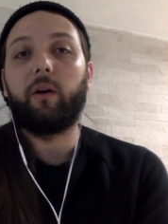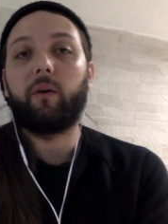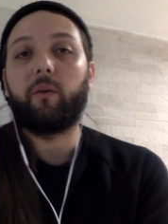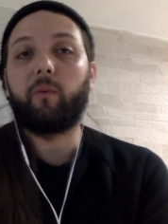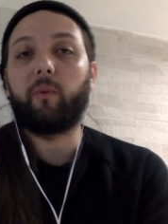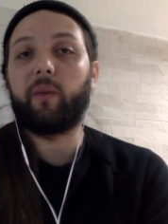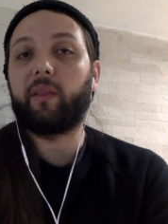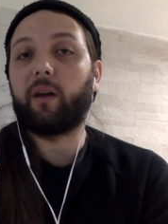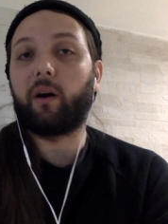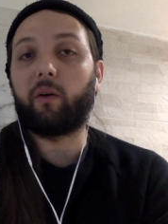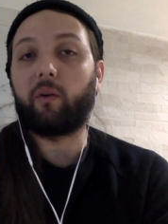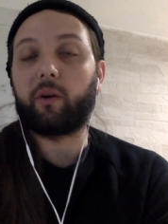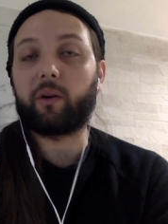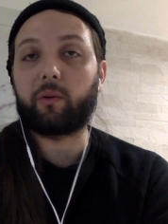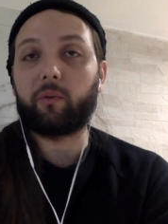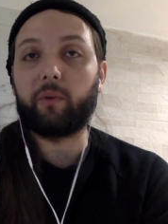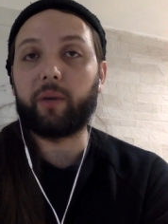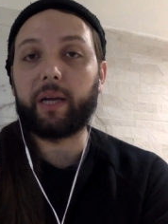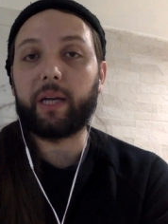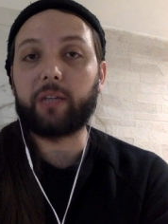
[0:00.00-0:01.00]
with our
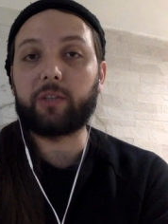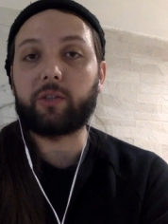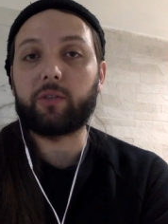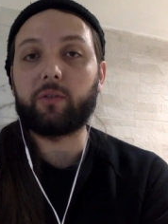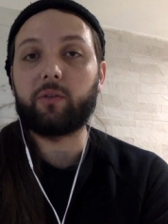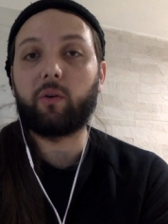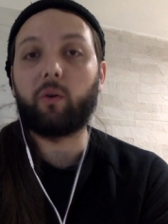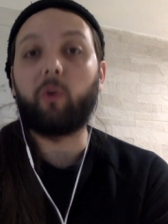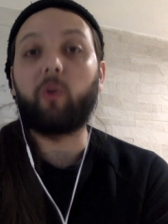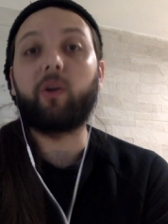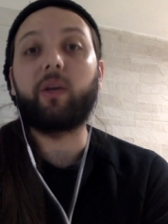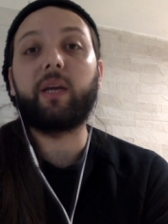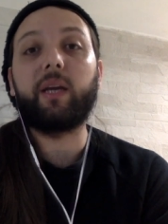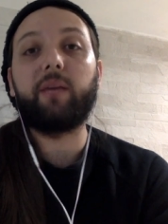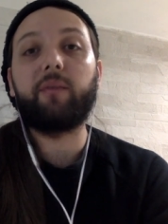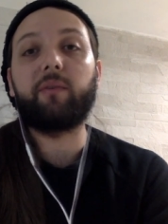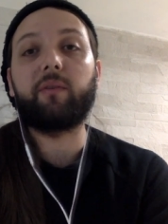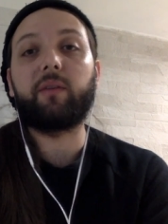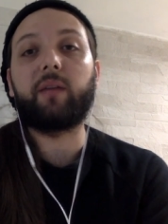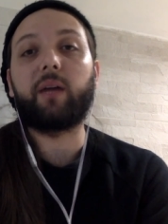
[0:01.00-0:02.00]
creation, or
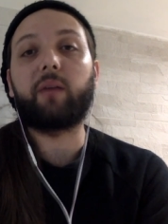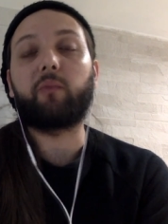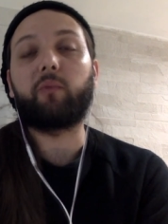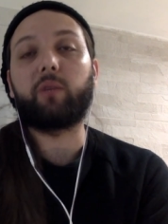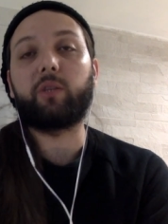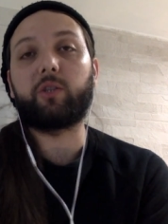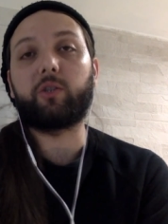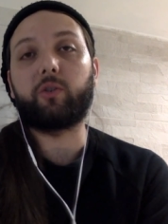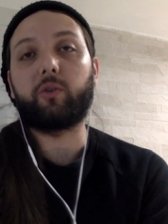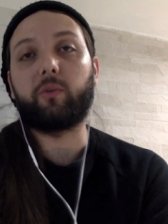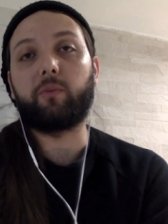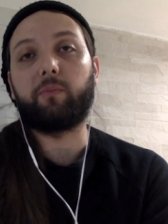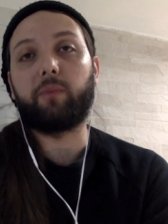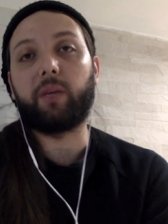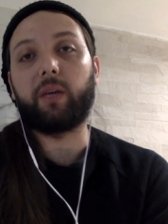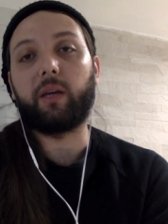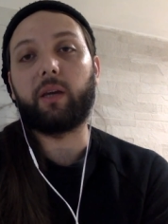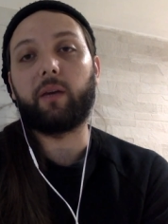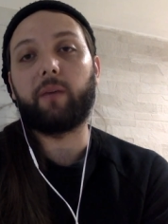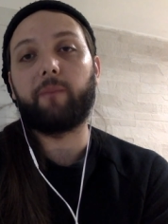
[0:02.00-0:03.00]
even that we should
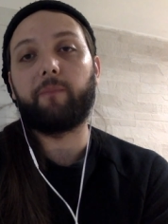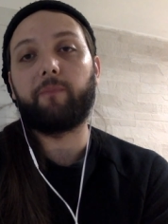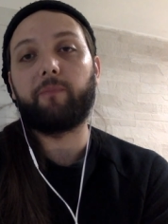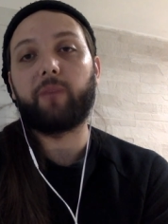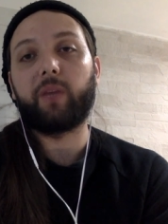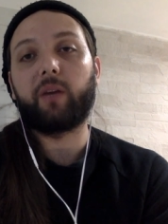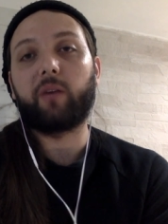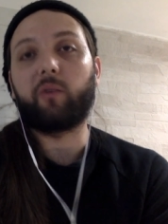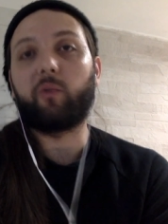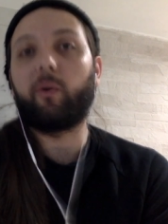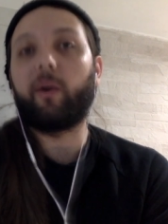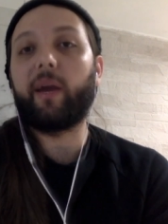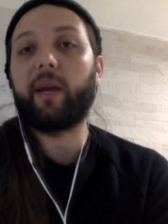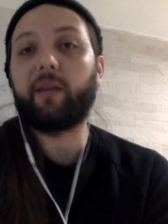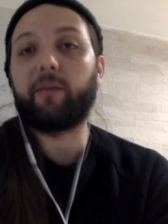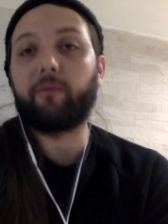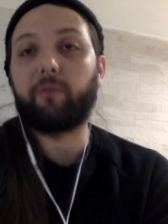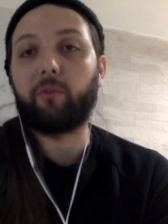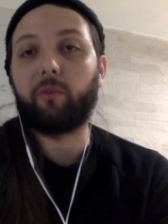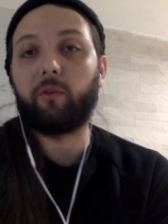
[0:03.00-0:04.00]
be
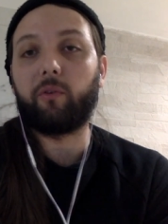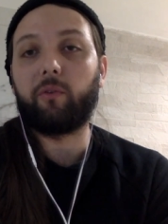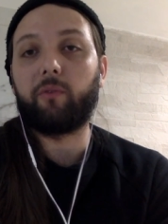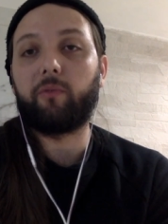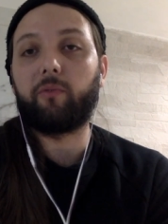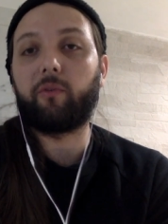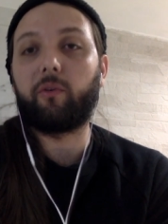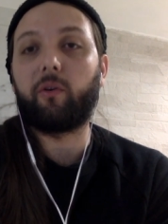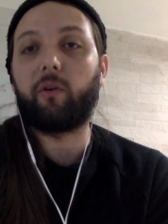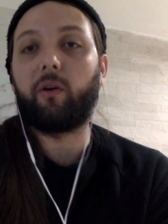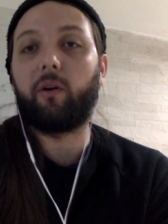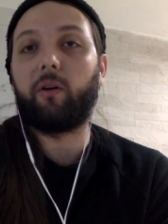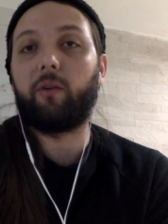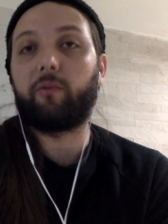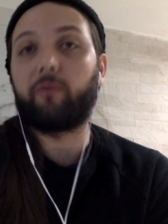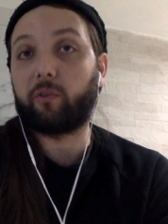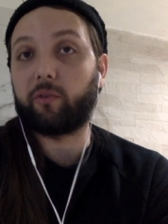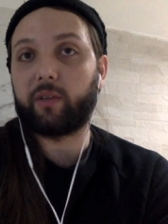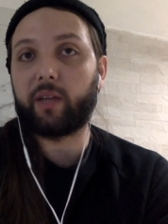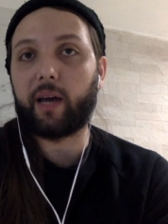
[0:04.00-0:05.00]
grateful
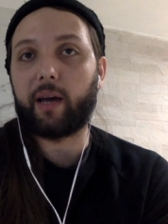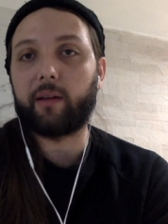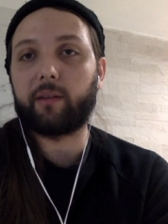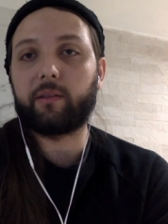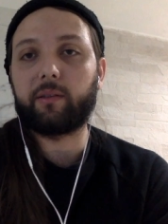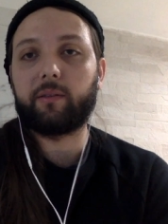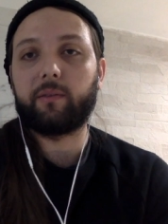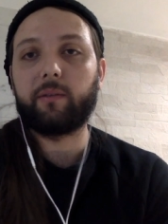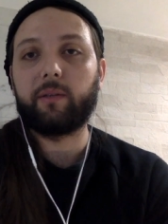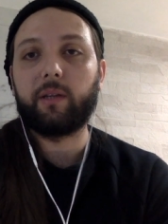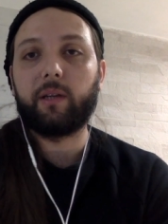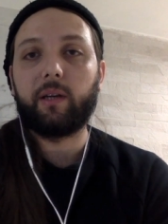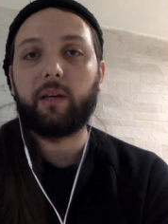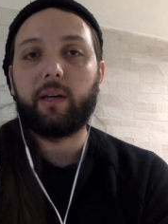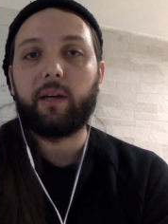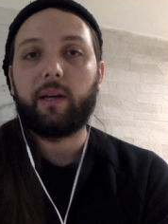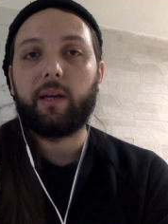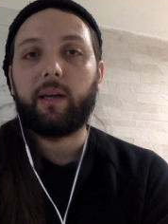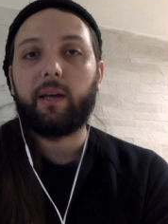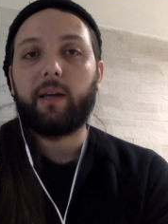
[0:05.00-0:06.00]
for that.
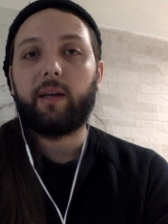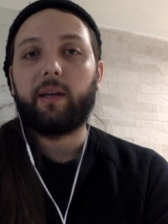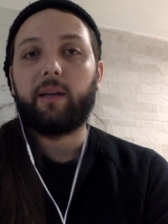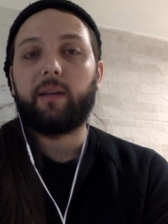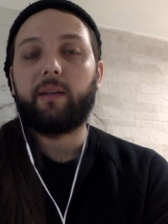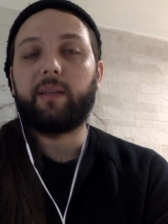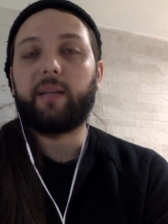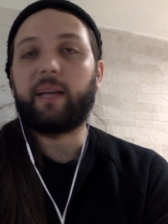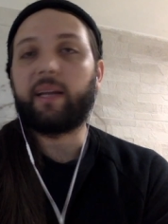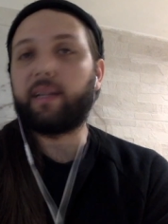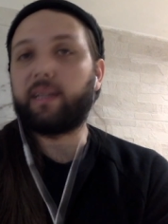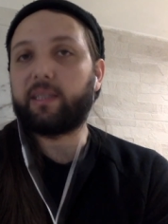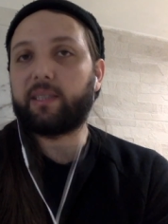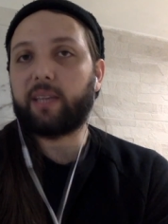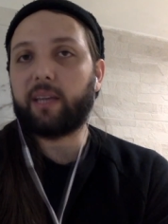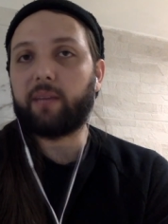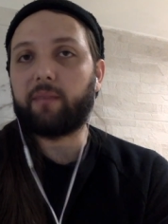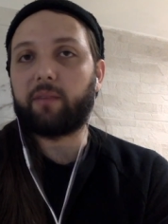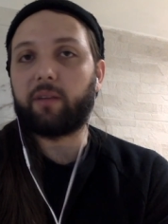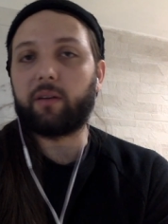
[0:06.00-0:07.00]
They
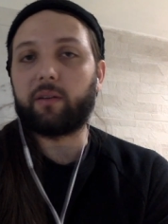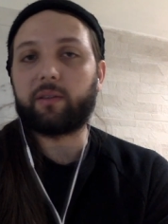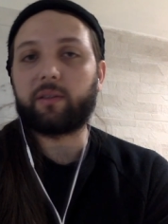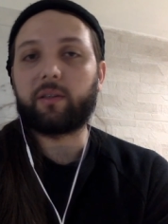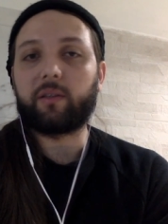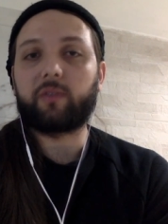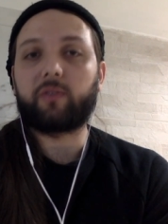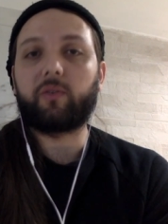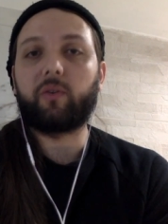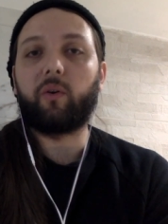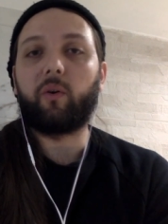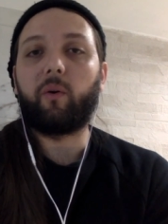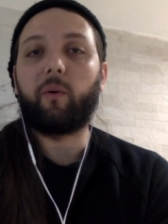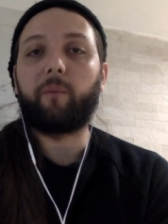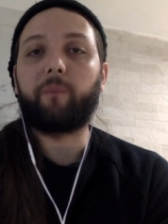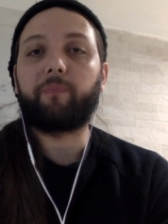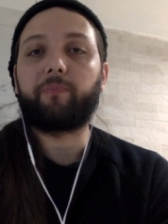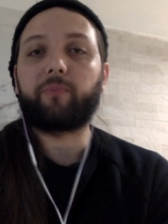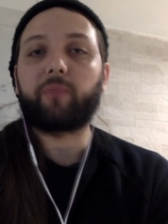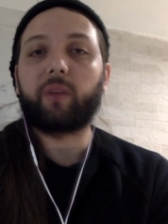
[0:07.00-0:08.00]
deceived us.
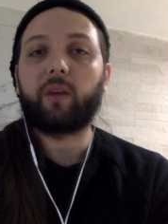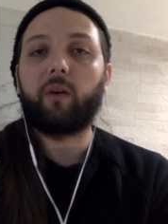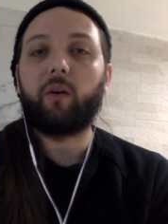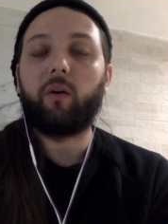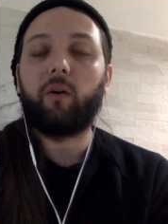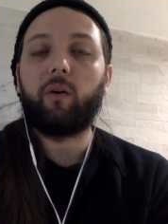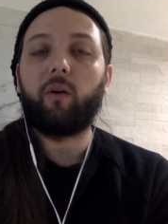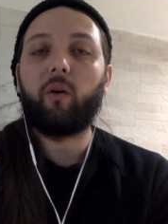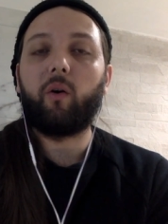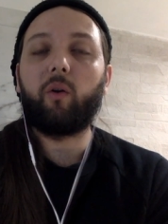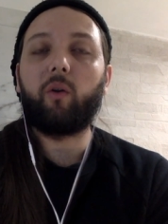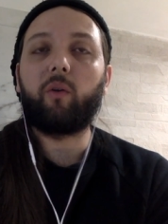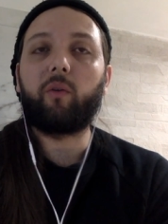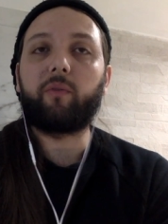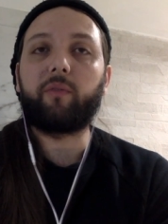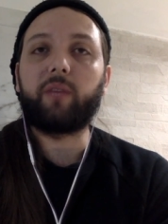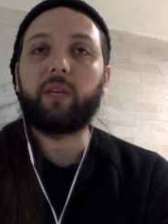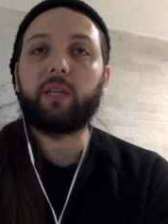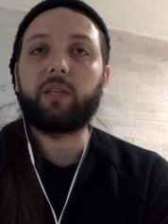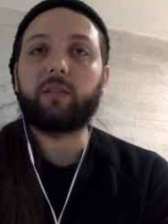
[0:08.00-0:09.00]
So all
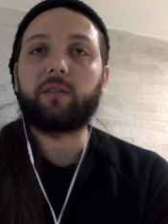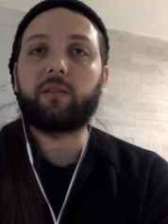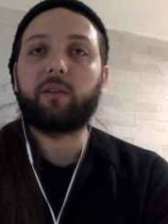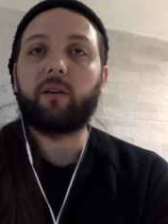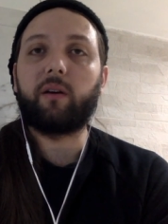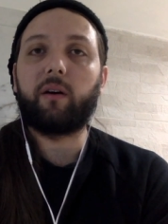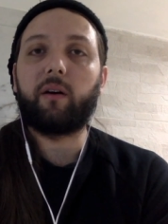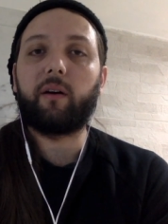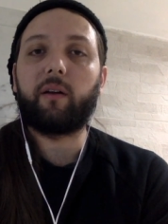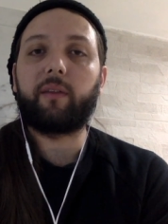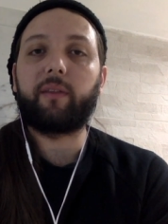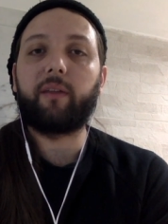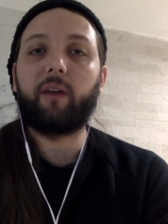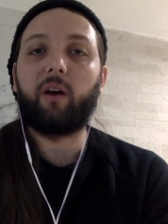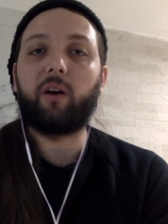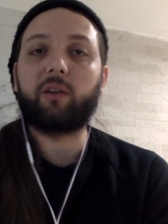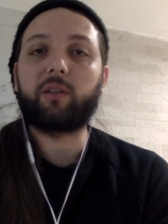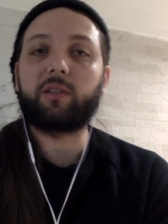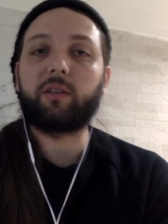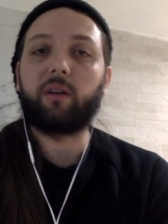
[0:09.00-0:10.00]
of these
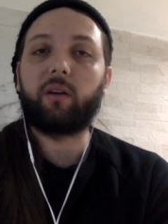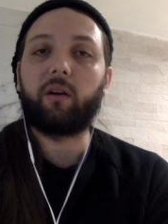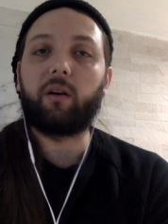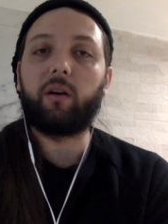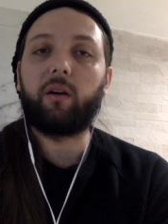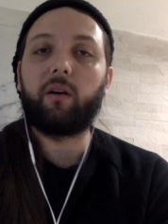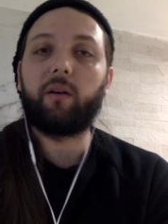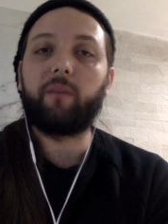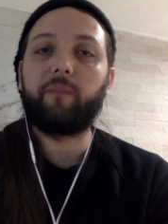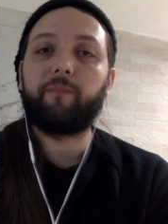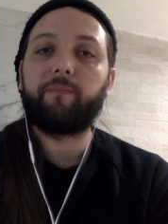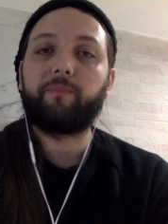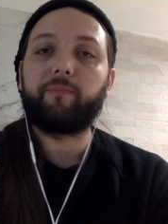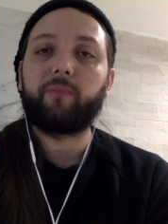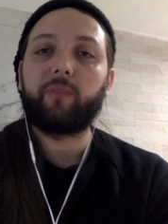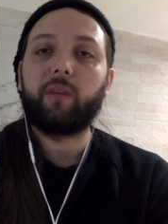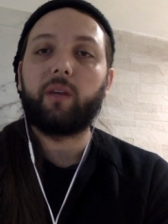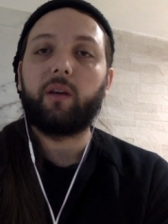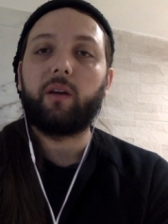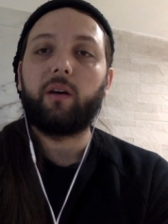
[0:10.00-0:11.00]
thoughts are
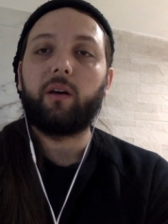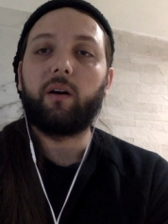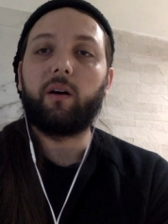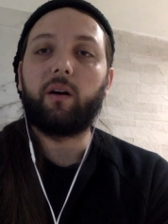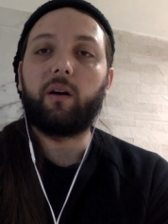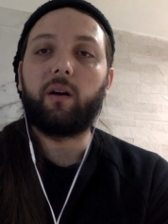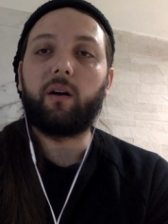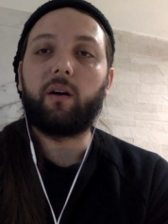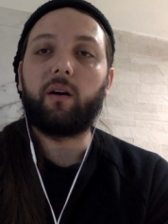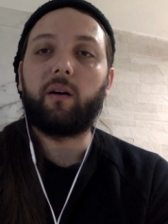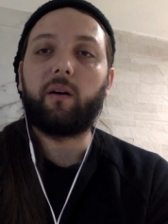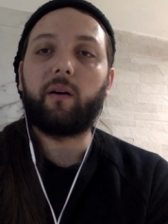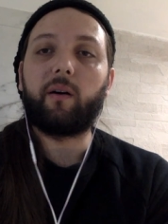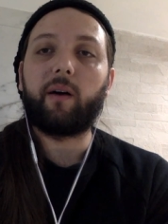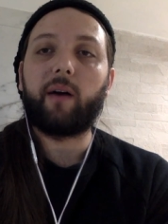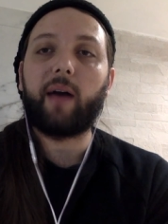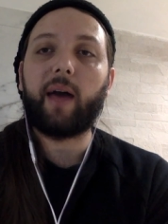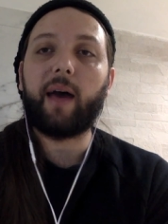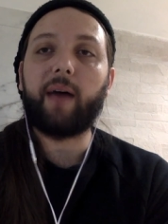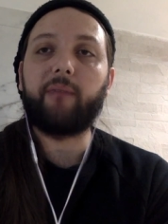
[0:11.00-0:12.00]

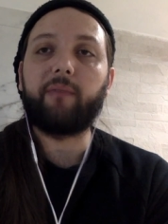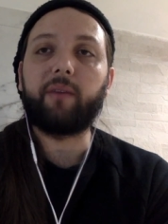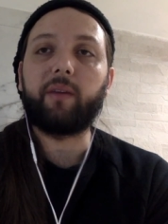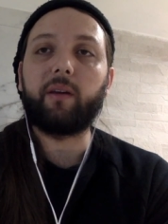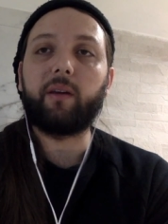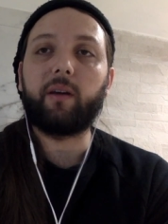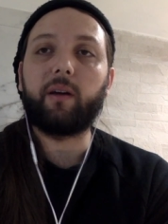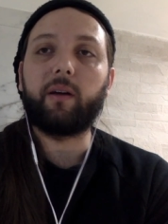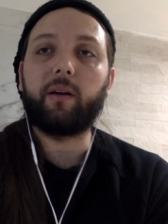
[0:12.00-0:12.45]
heavy